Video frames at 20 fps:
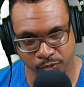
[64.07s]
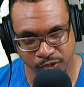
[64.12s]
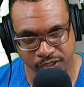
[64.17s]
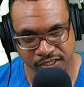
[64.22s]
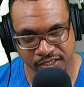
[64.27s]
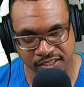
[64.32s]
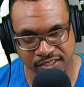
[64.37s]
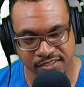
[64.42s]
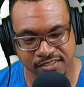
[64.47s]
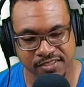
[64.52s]

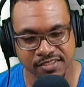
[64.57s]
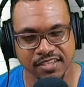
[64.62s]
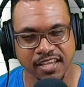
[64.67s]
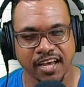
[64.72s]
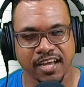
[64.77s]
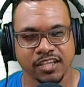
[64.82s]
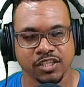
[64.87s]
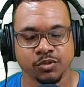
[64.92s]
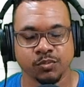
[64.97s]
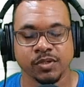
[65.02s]
coordinates,
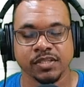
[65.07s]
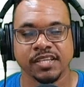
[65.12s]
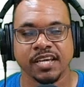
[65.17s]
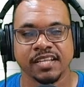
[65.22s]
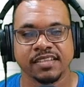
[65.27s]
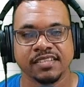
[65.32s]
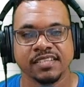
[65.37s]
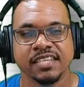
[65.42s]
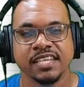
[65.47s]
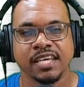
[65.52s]
and you would
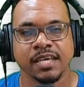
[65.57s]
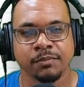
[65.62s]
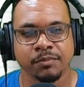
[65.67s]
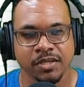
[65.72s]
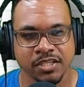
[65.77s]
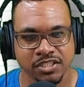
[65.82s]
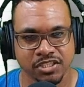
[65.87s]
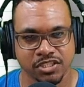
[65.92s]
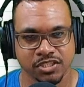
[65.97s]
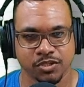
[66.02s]
get the
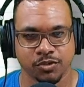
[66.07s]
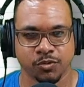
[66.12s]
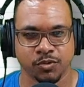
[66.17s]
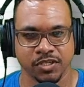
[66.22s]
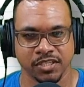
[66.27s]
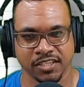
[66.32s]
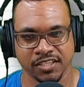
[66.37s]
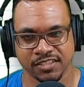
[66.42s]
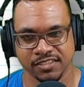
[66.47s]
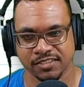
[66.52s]
image
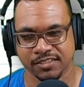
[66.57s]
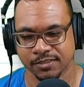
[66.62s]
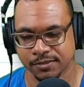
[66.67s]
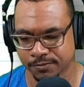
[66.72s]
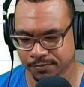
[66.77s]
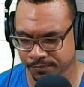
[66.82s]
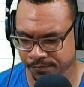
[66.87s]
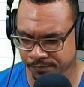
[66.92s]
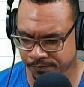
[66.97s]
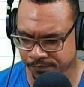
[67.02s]
coordinates.